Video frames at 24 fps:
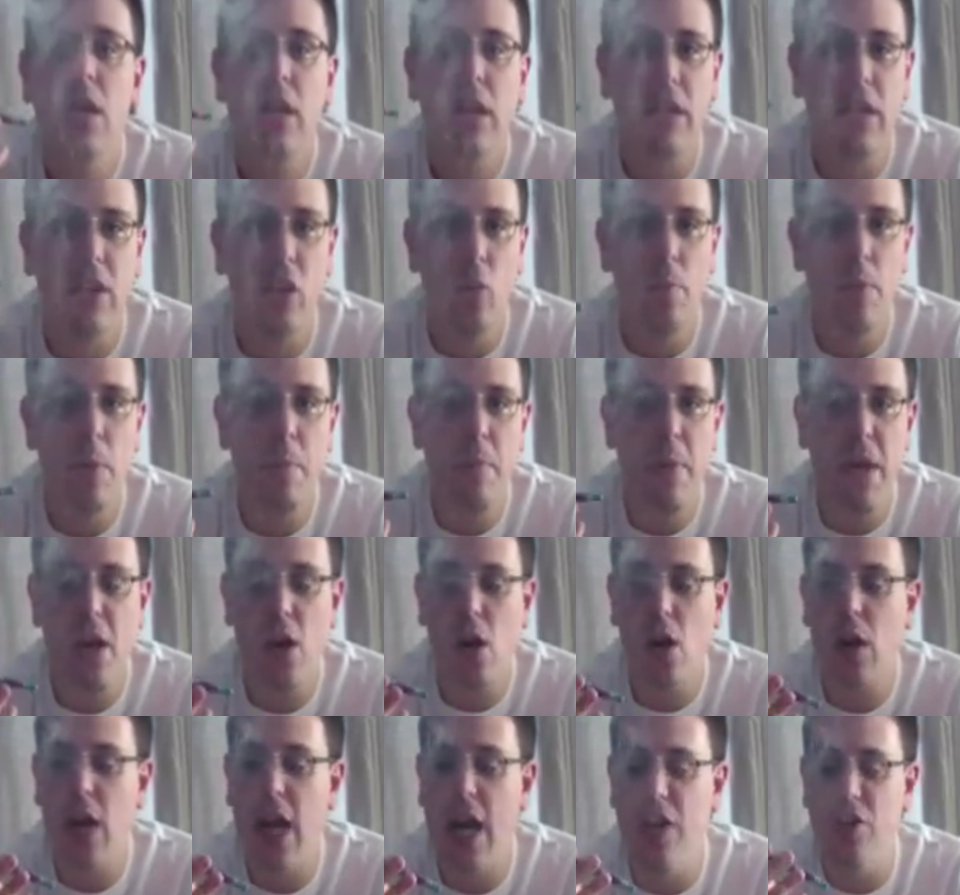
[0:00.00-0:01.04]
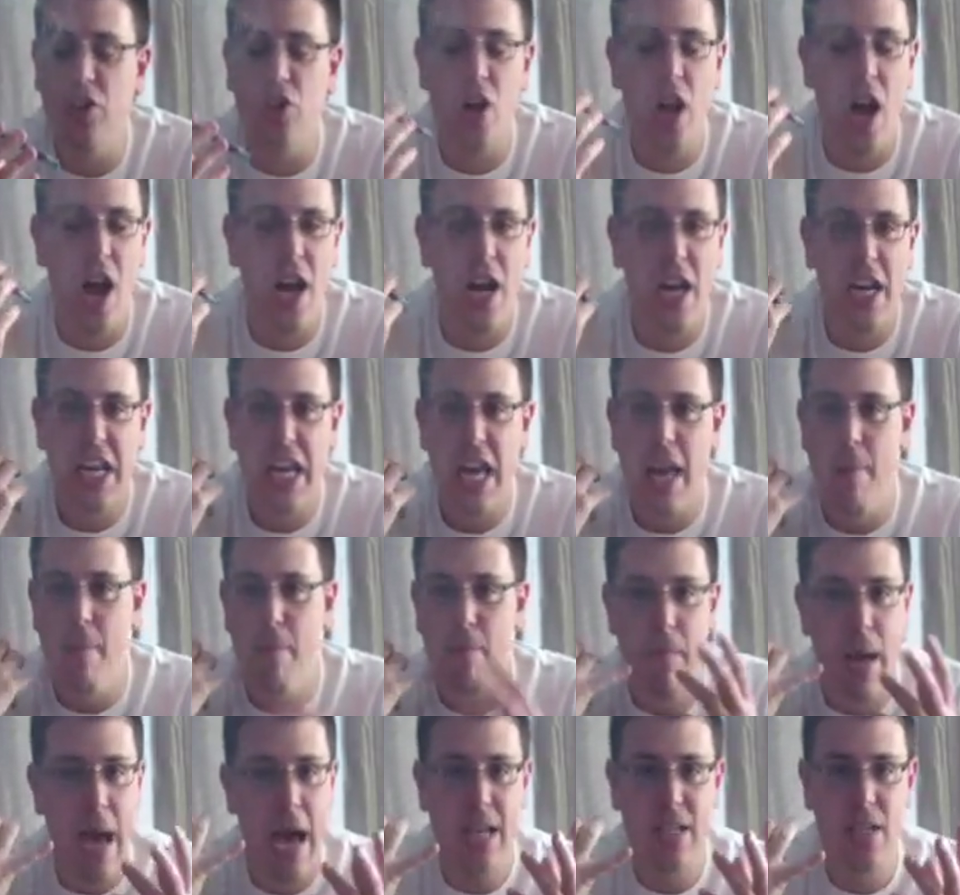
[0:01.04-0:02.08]
A little bit bigger clouds. You're not going to get
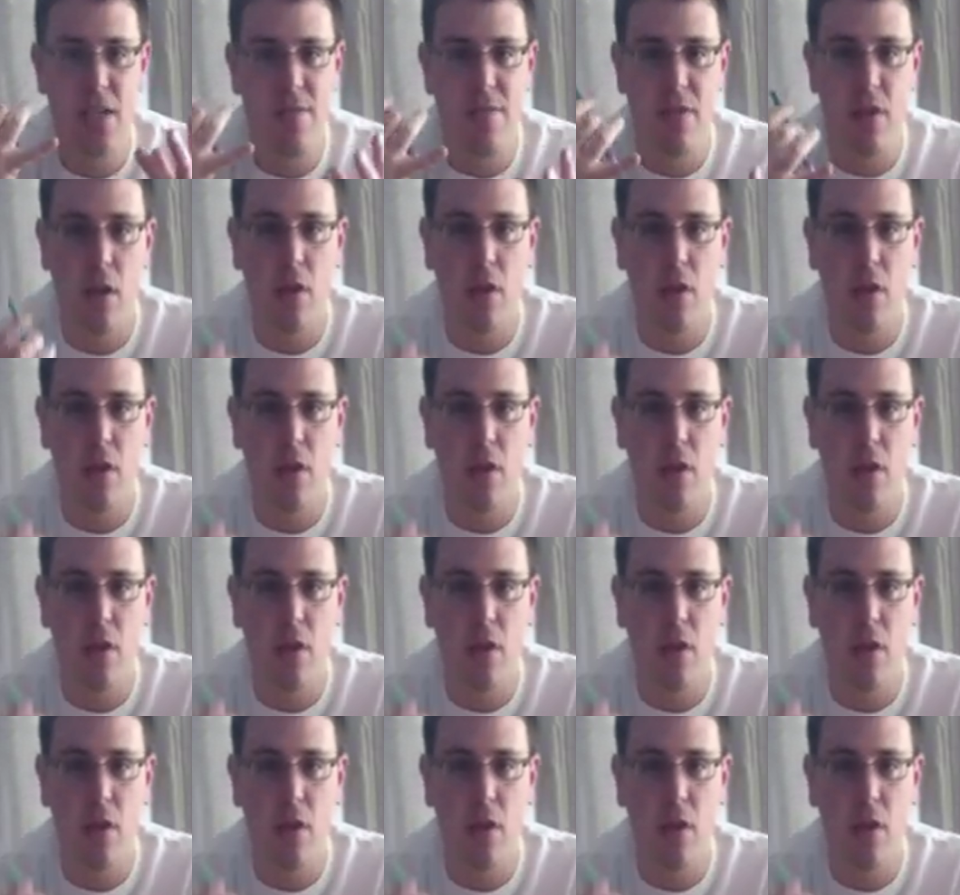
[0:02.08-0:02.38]
massive